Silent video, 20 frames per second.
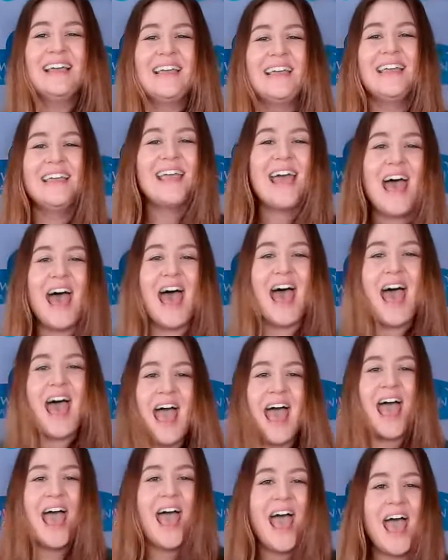
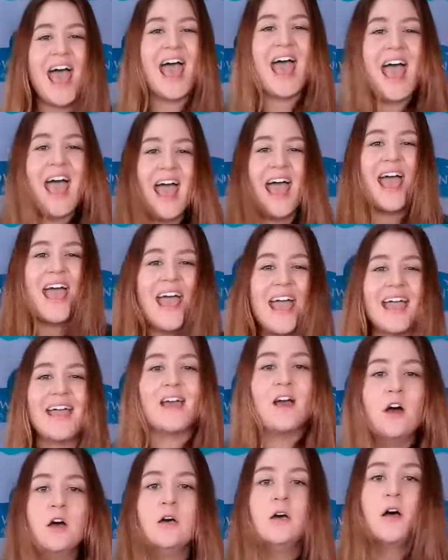
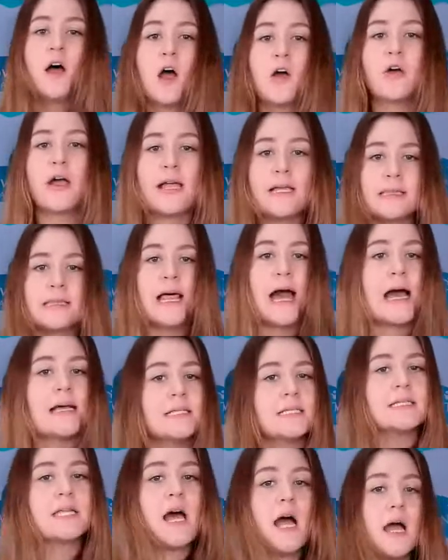Yay! All right,
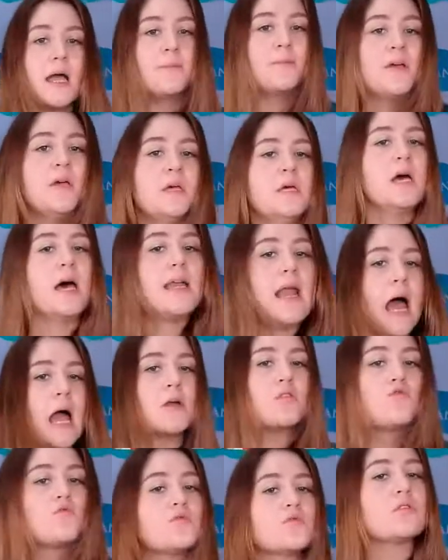last time. And I
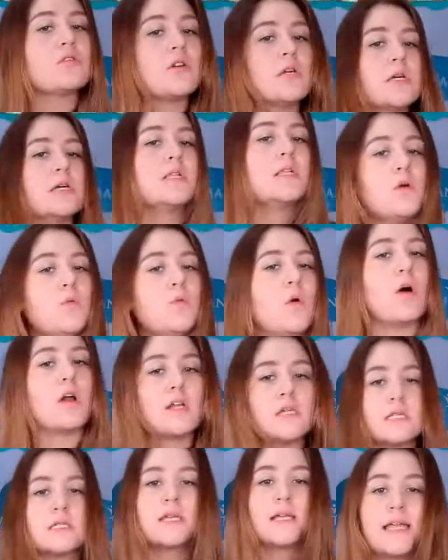really want
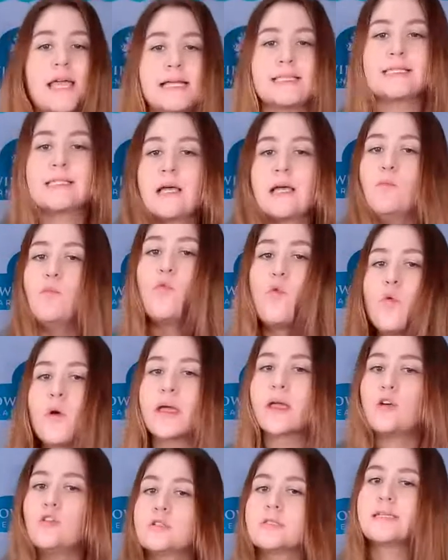us to get some
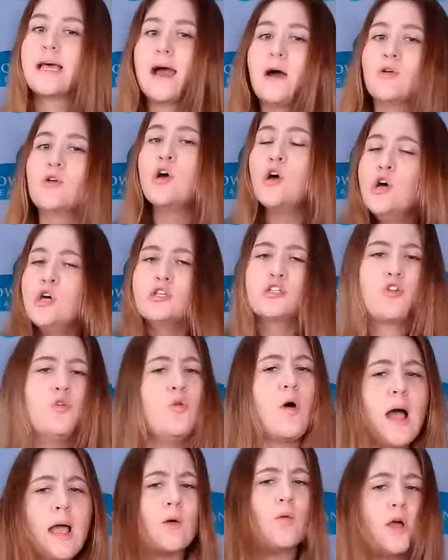wiggles out.
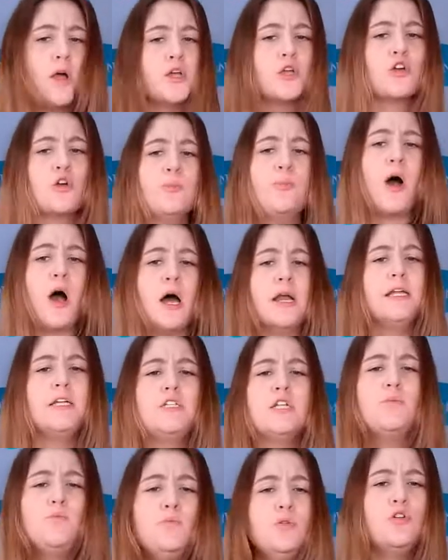So I want your body
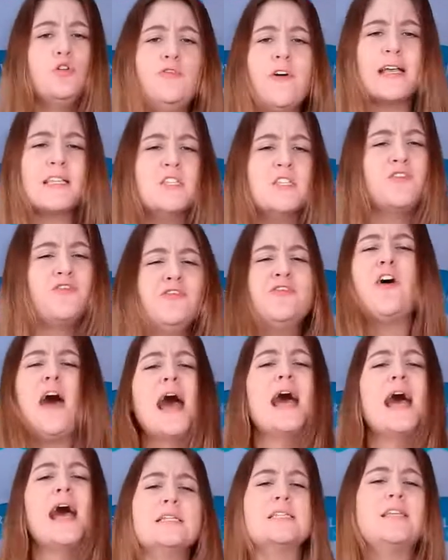to move as
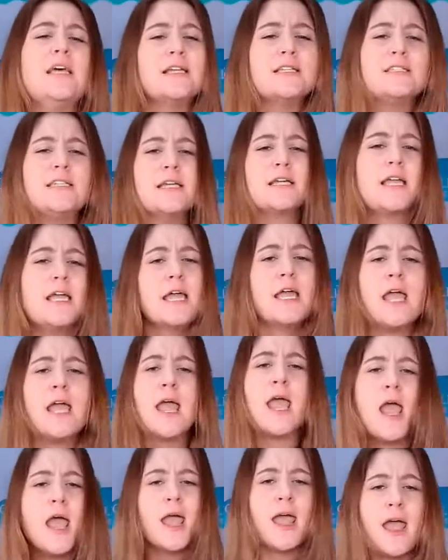fast as it
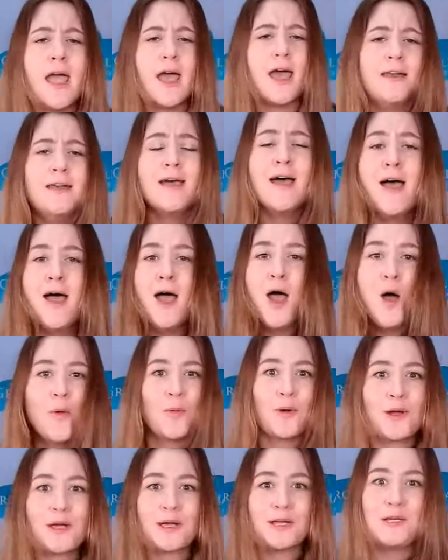can.
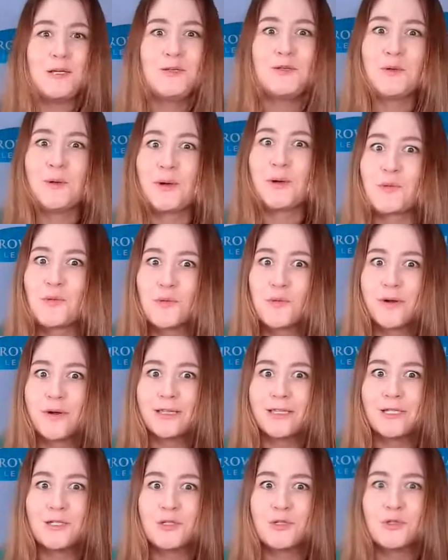We're going to do it
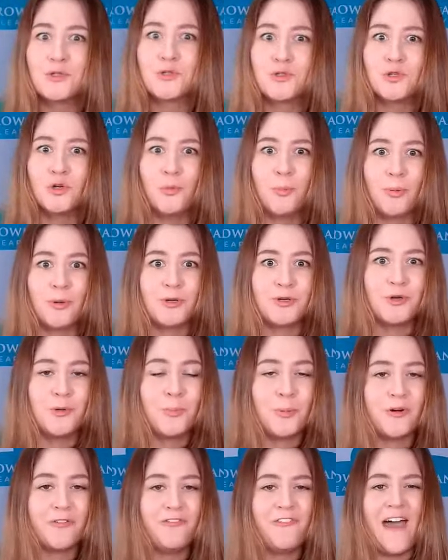really super
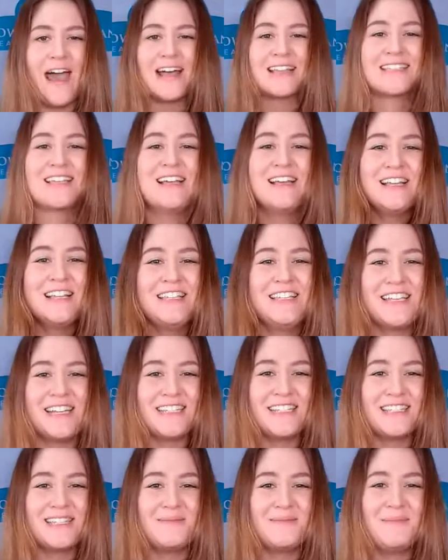duper fast
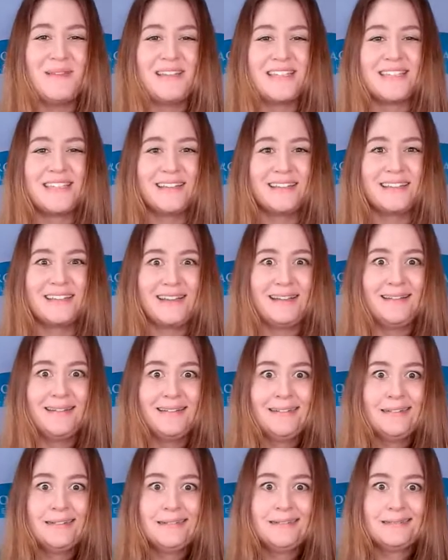just to be silly.
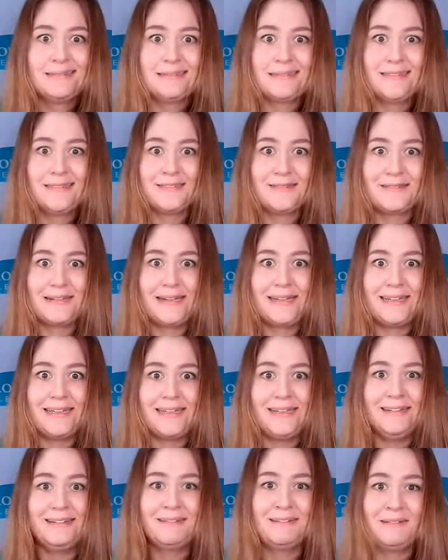Are you
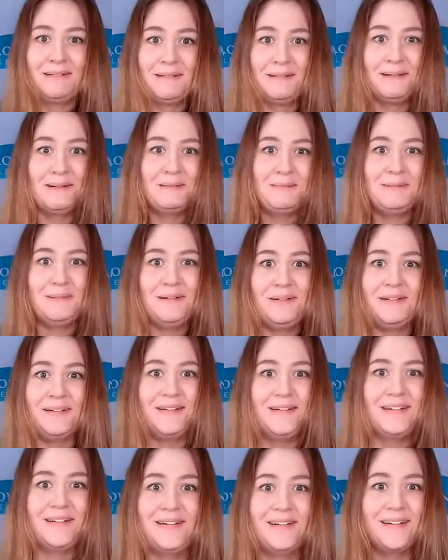ready? Oh
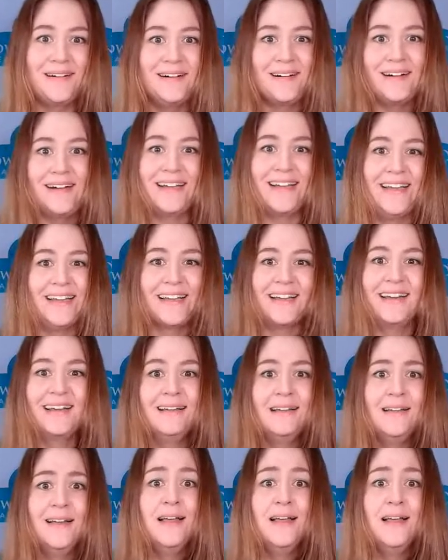boy.